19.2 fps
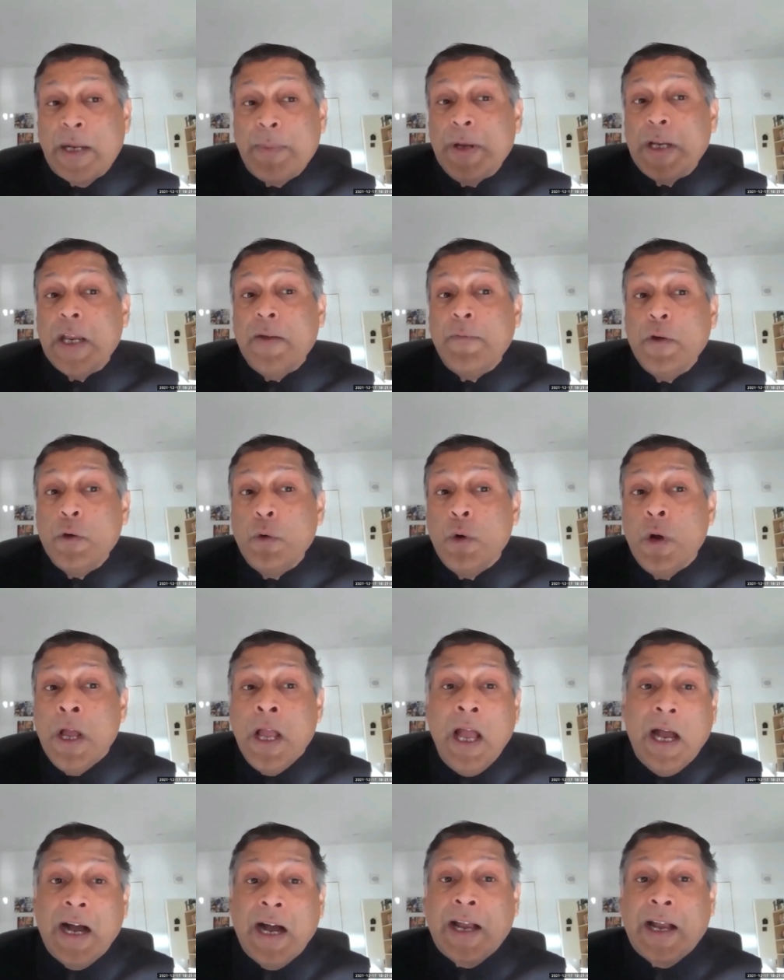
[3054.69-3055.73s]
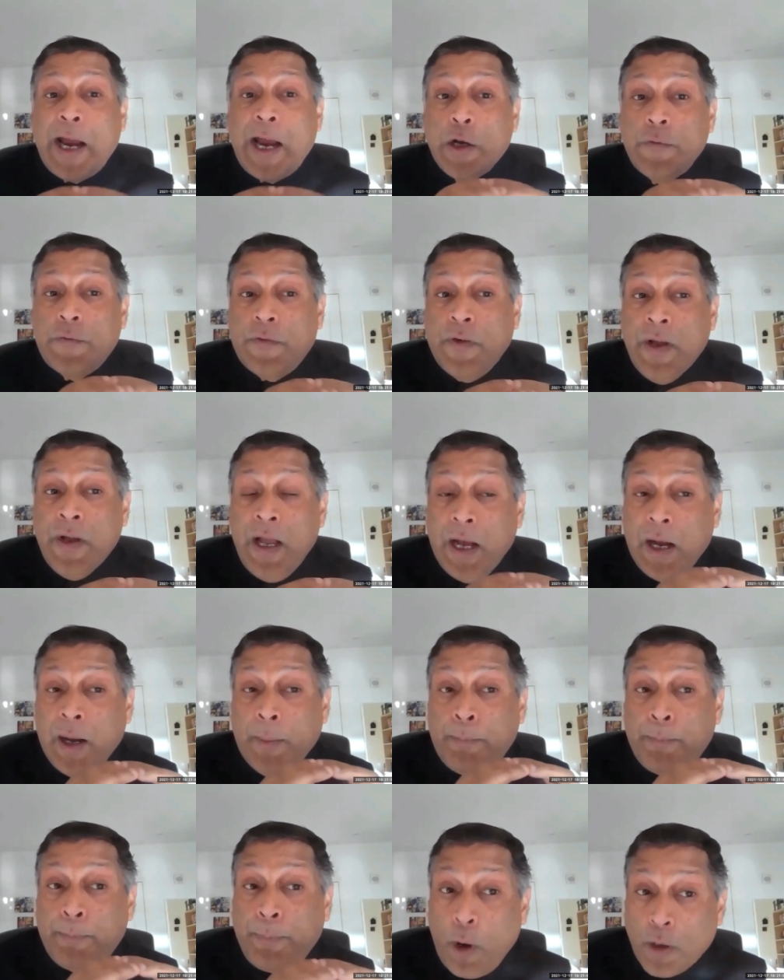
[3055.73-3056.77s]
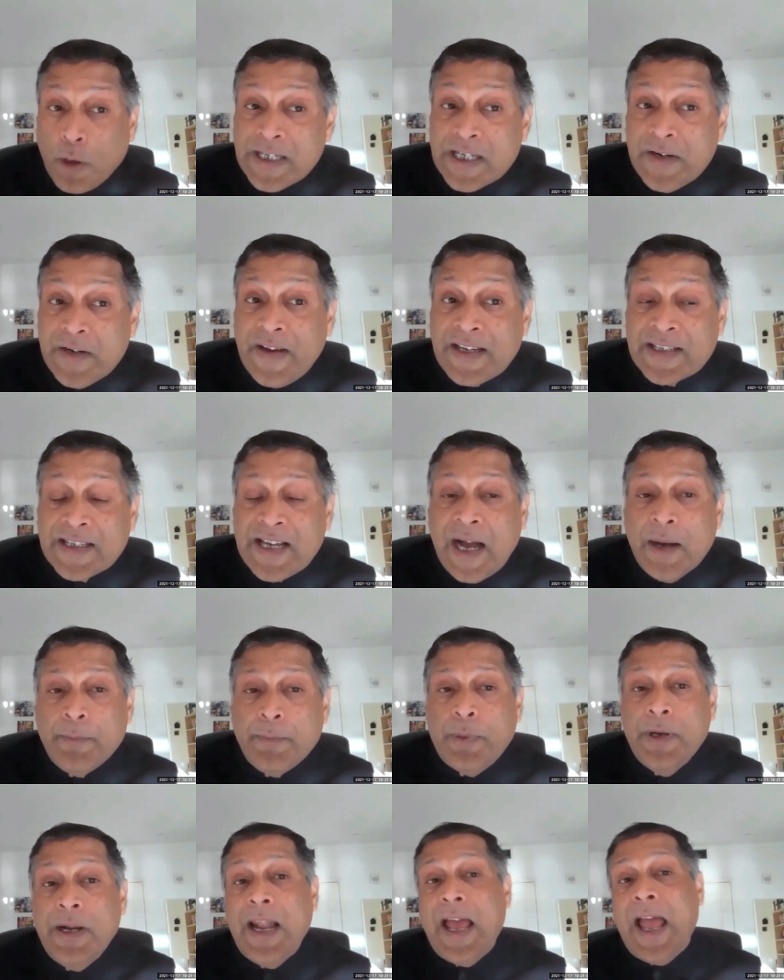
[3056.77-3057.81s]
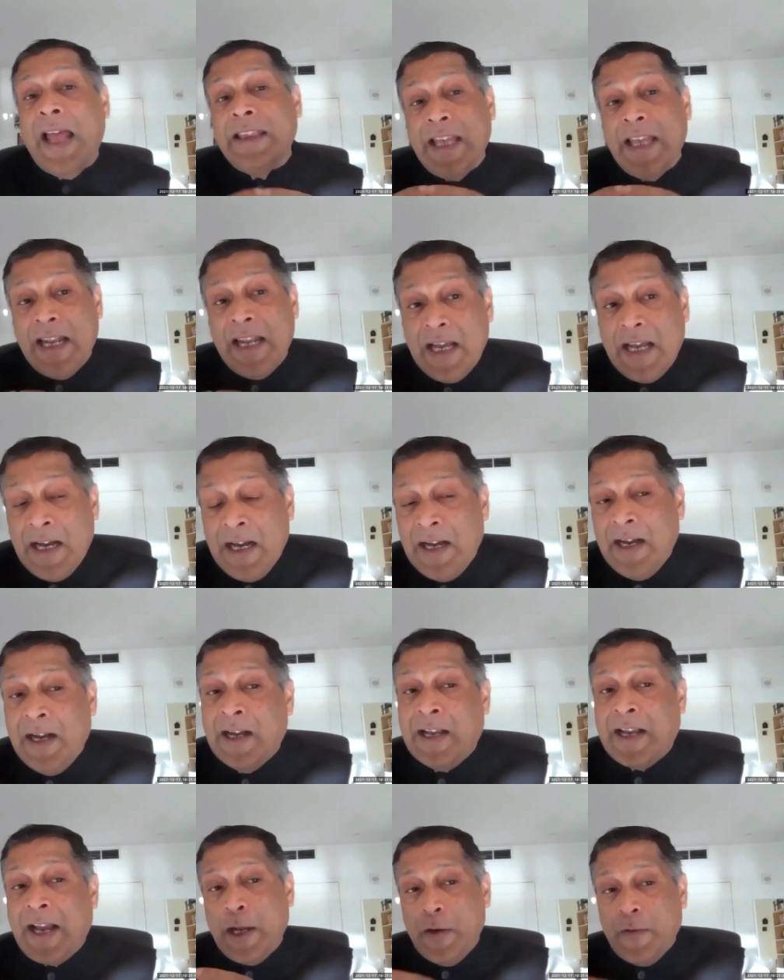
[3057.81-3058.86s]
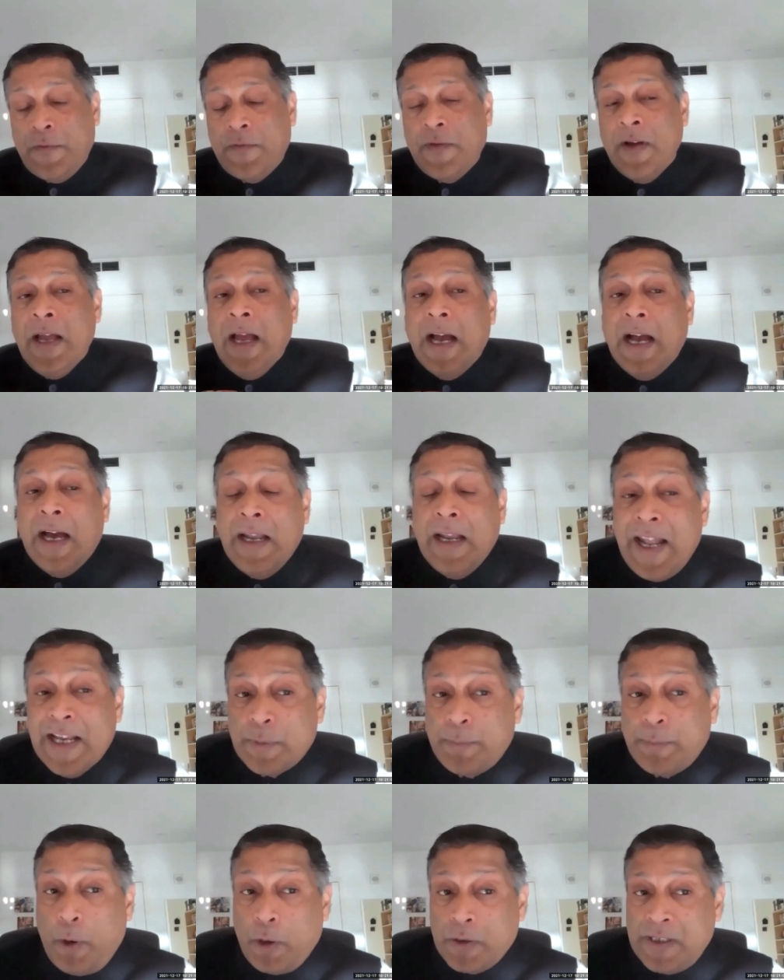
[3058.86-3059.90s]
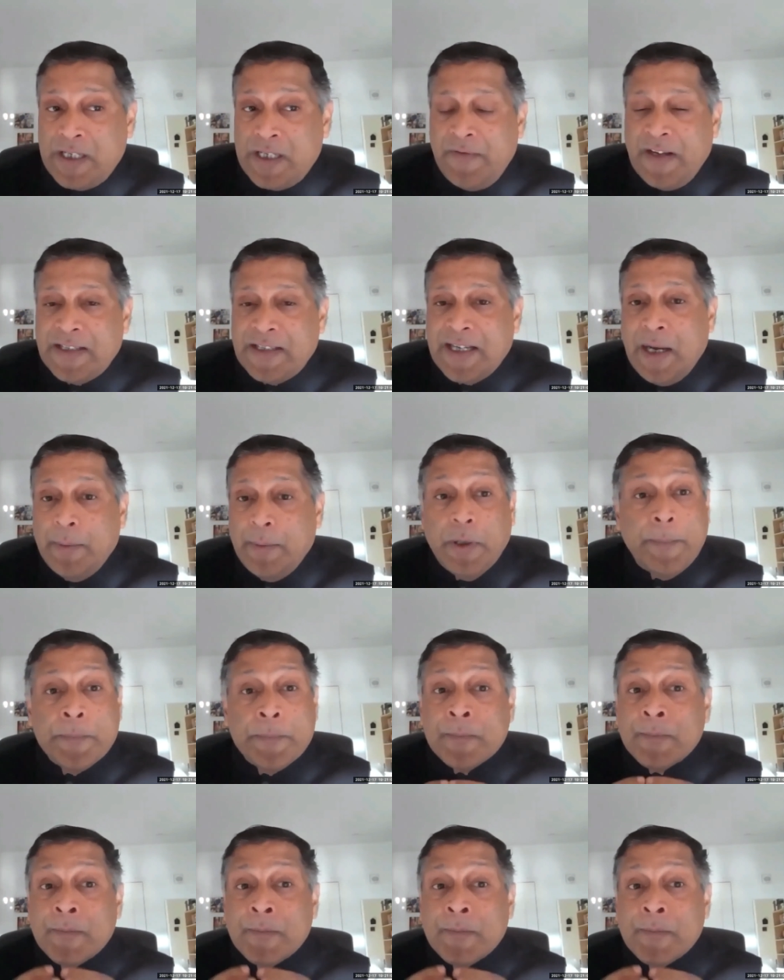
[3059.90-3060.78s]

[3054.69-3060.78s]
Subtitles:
Let me give you a kind of a positive example and then a kind of a less positive example.